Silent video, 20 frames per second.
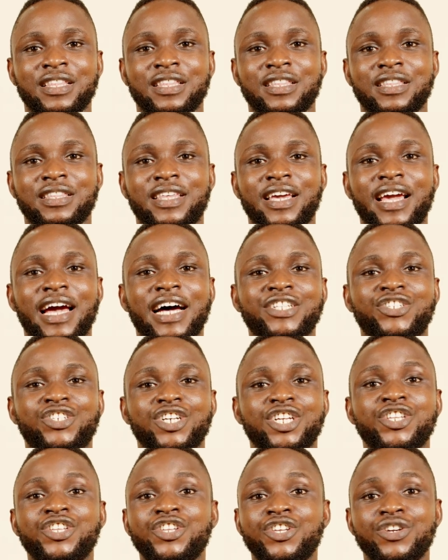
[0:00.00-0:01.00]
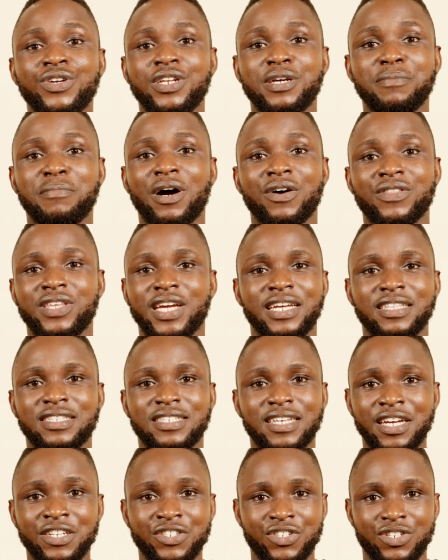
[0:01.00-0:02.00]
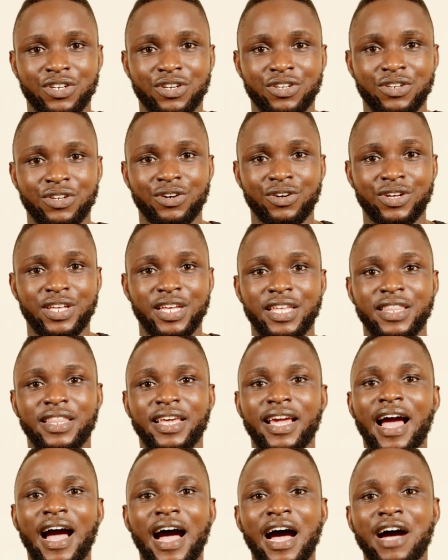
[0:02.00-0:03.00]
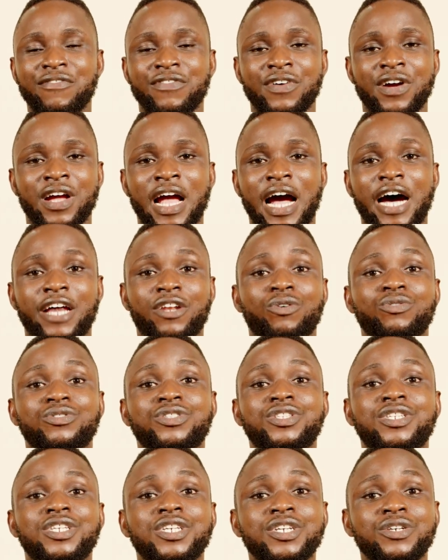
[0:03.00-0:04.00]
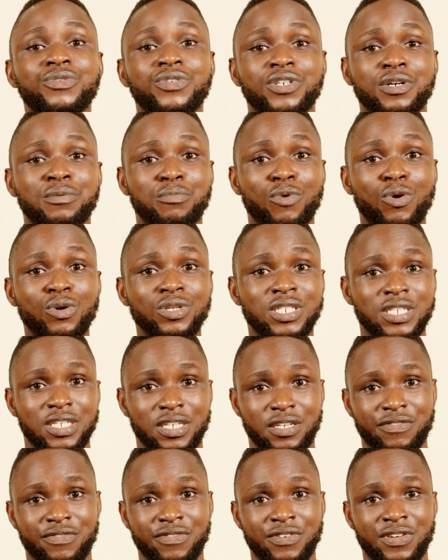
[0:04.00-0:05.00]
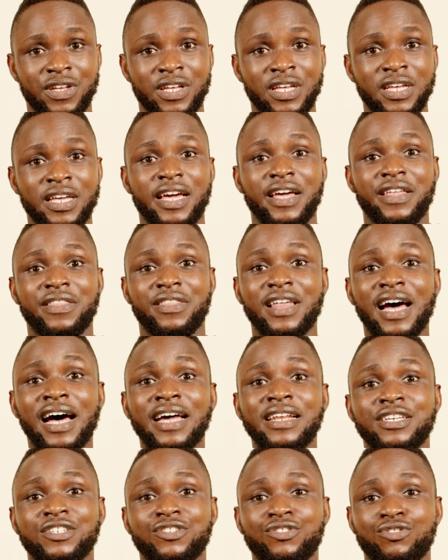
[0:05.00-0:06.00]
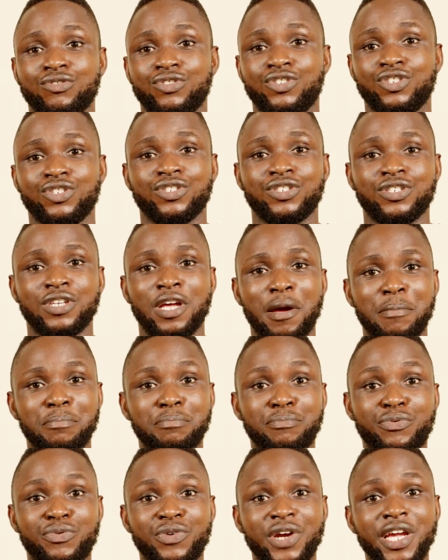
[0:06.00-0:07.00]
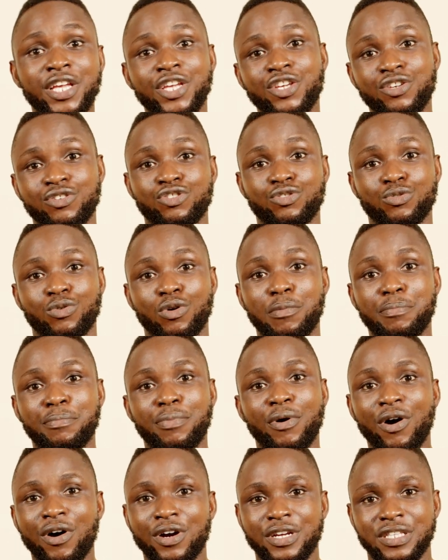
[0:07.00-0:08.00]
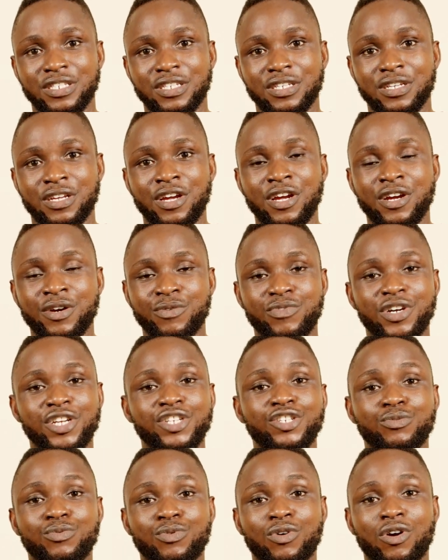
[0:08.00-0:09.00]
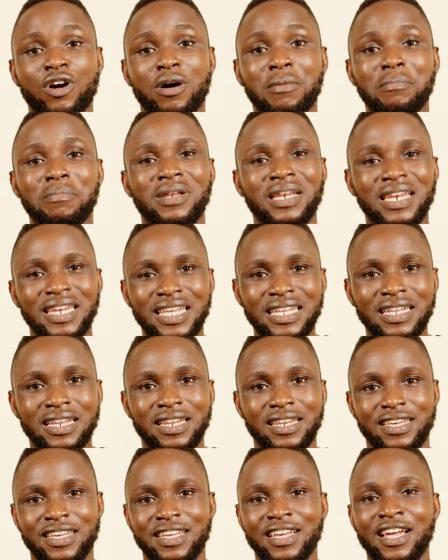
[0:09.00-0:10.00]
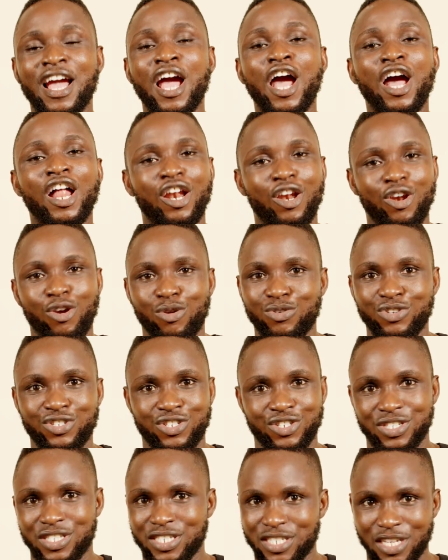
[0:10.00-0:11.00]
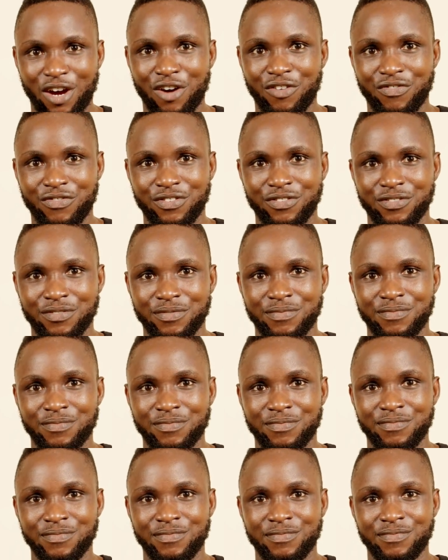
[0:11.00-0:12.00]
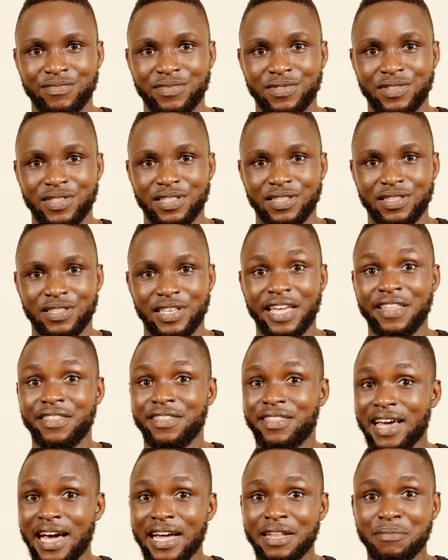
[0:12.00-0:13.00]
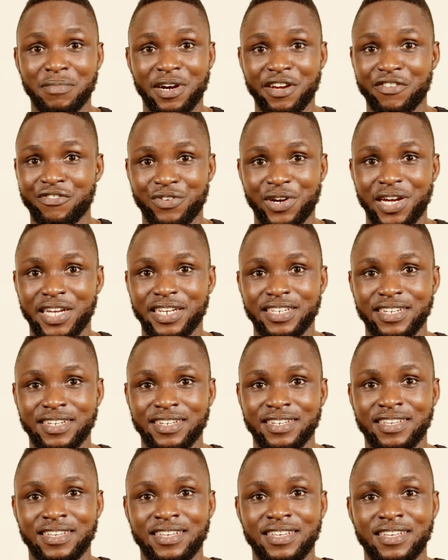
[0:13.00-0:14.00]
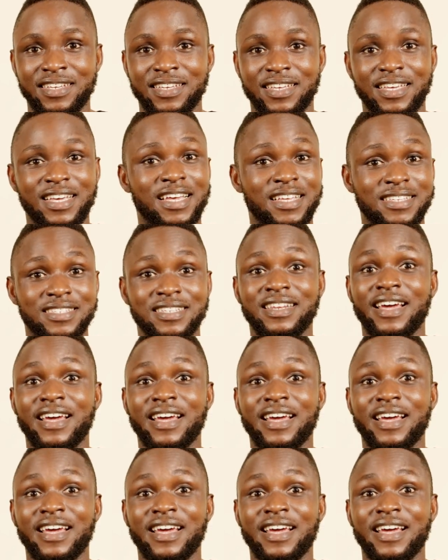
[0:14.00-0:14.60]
they are genuine about their intention. Okay, they have an ulterior motive, and that is to just break you to a point where you will completely lose yourself. And that, my friend, isn't